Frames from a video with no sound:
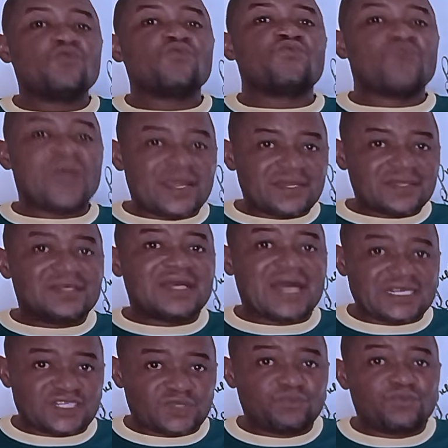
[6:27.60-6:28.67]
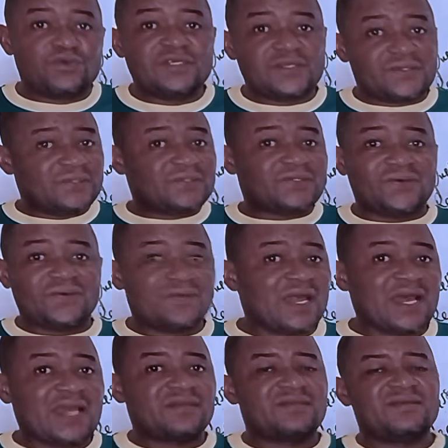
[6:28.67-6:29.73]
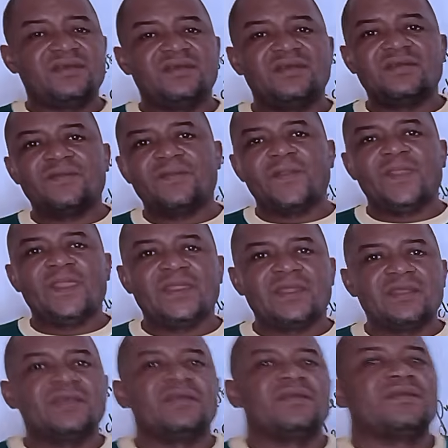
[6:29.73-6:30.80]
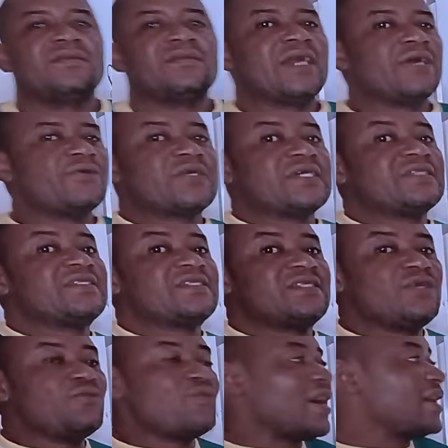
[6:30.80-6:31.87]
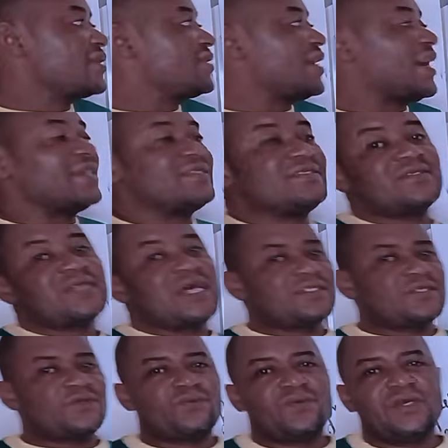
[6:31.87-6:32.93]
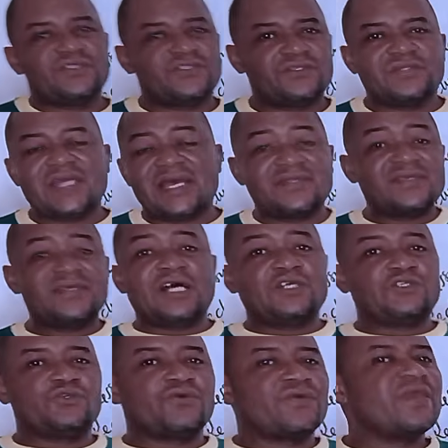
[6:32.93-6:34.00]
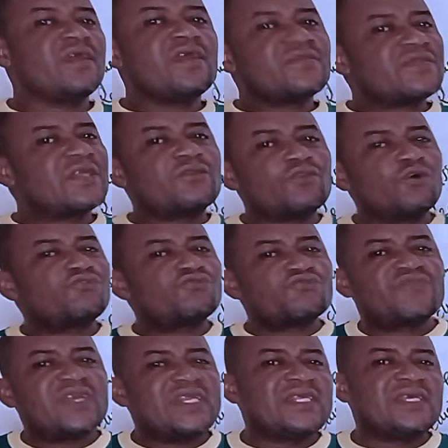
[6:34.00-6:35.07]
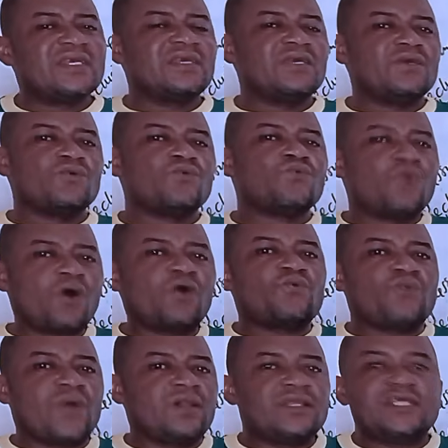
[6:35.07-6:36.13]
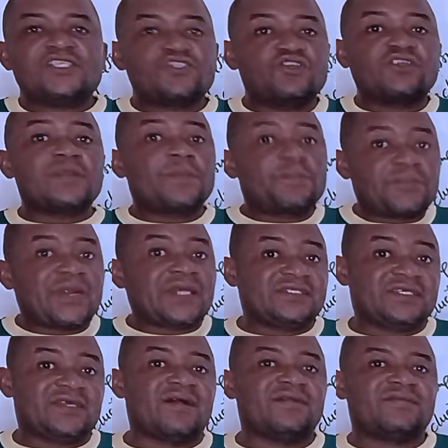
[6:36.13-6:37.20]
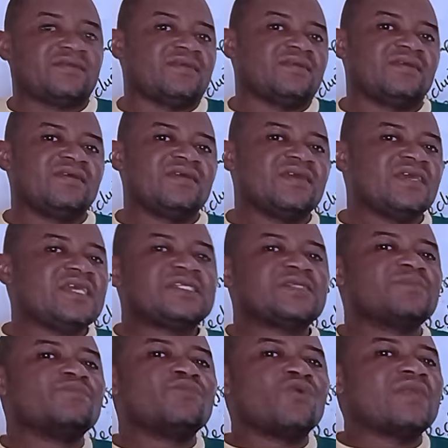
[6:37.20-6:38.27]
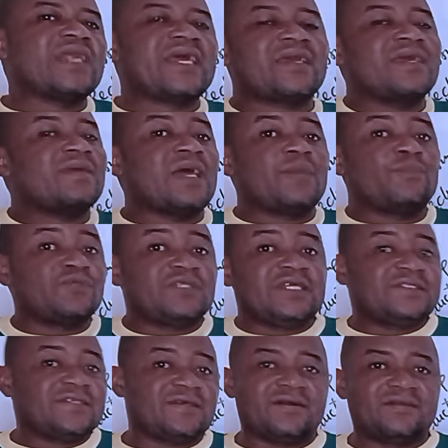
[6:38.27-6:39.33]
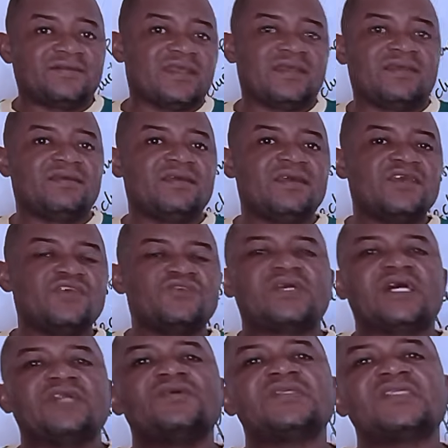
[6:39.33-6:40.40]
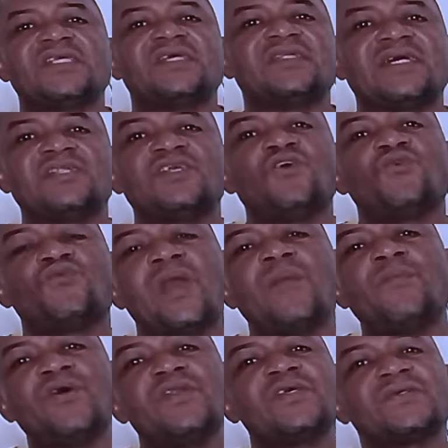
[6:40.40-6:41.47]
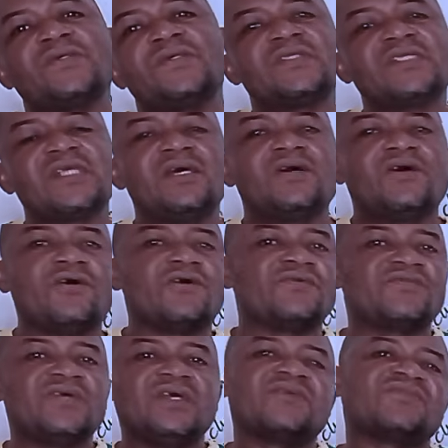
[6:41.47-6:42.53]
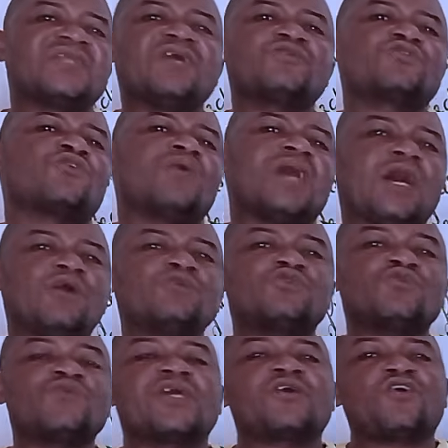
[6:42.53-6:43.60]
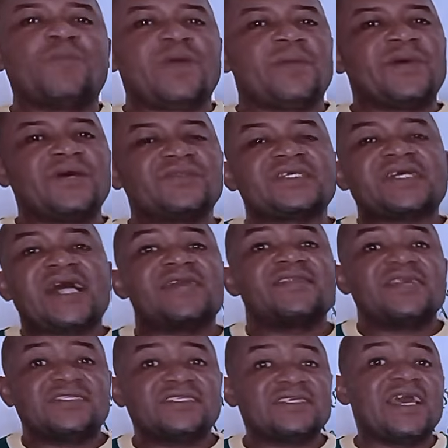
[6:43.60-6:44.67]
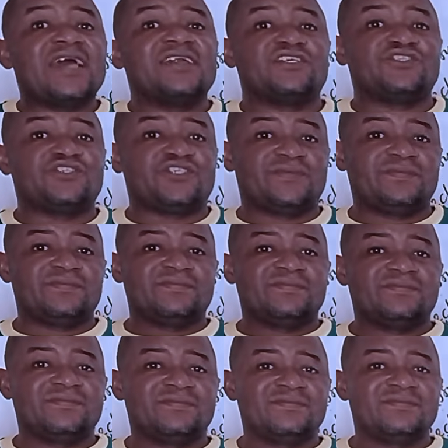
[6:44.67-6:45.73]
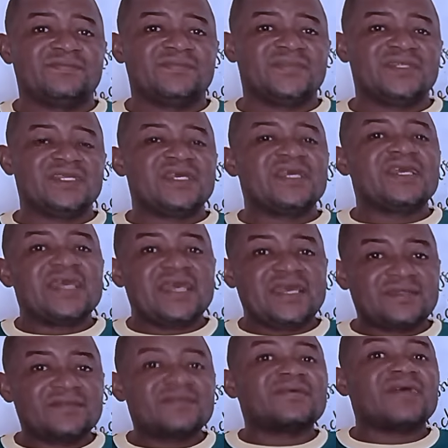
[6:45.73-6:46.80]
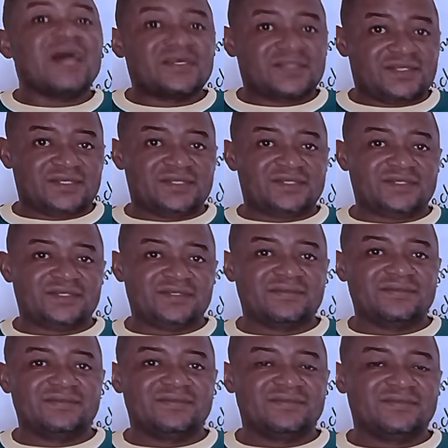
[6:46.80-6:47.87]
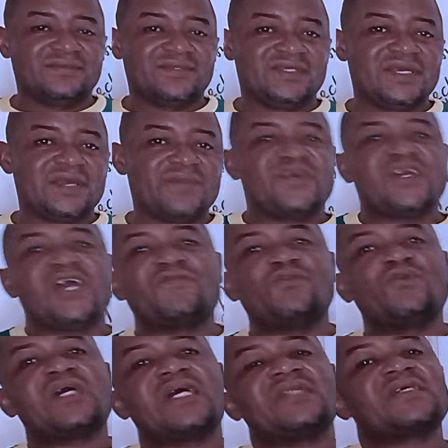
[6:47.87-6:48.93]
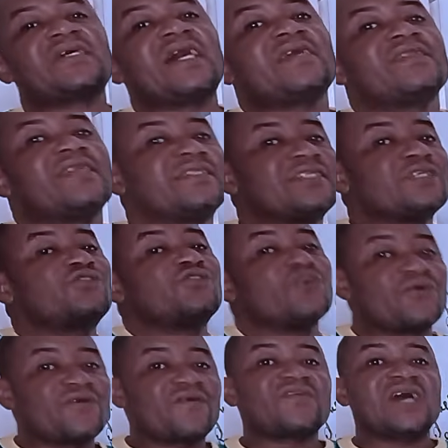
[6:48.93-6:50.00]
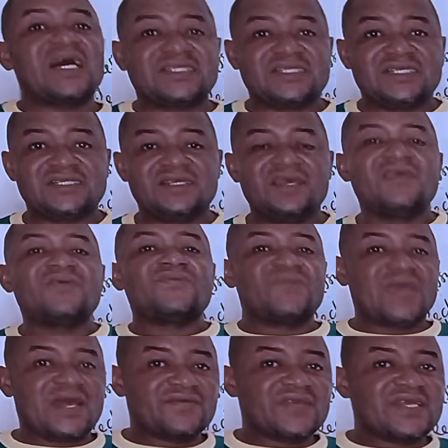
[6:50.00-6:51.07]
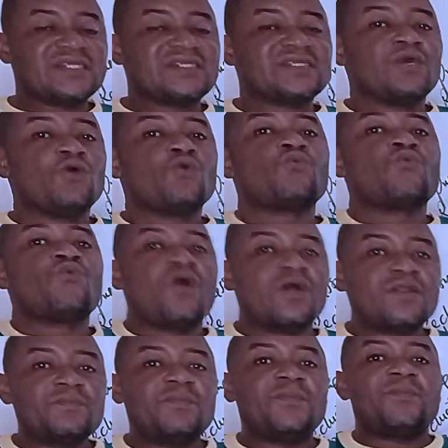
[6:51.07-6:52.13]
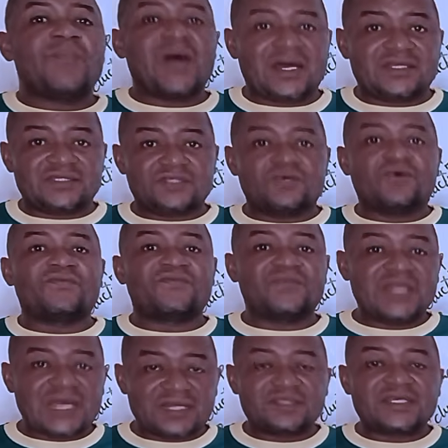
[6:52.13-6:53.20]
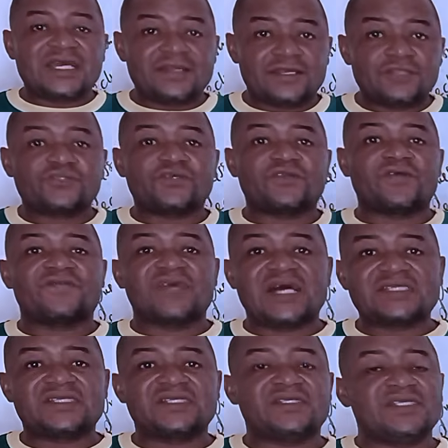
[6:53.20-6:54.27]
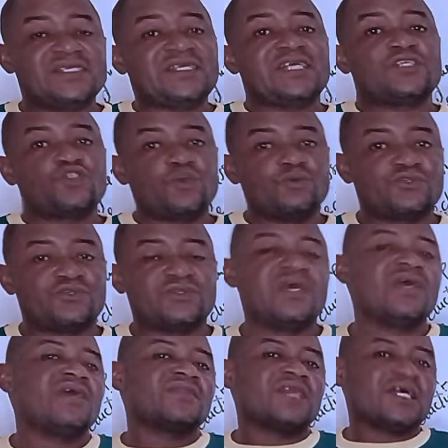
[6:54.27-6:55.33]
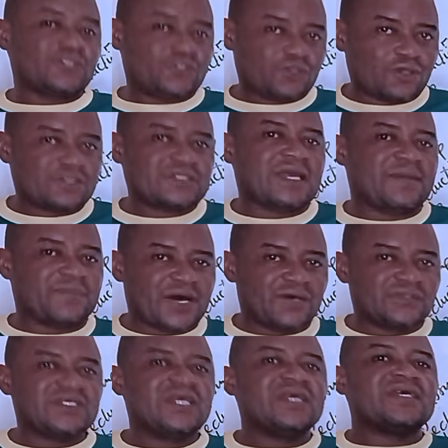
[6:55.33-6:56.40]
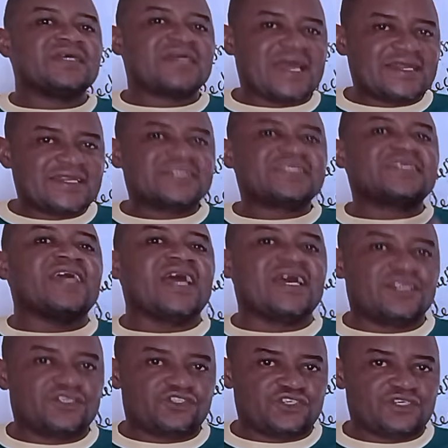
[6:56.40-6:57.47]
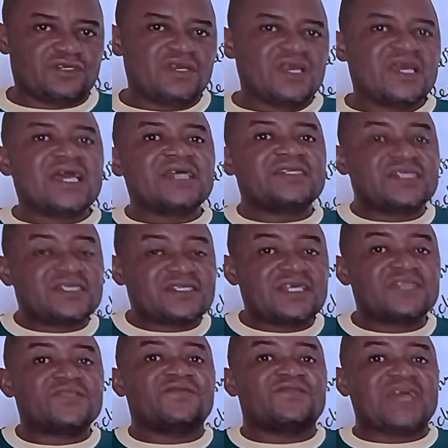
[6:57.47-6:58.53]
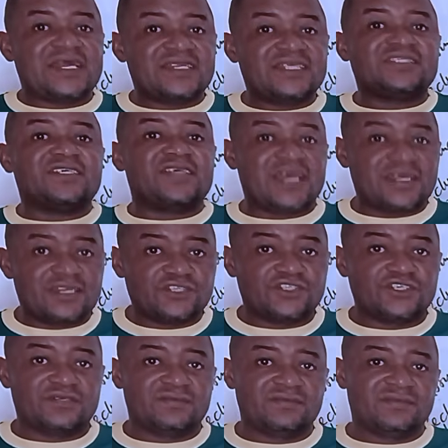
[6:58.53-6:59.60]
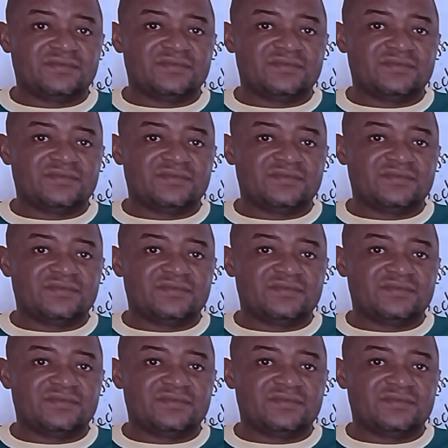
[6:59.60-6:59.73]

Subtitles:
when gas molecules collide. Now you can see why the ideal gas equation, the ideal gas theory, did not really work well. It's not a practical thing. It's more like a hypothetical thing. You cannot say that when molecules of... So how do we come about the kinetic energy in gases? Because if you look at the kinetic theory of gases, there is one part of that kinetic theory of gases, its assumption that talks about kinetic energy, existence of kinetic energy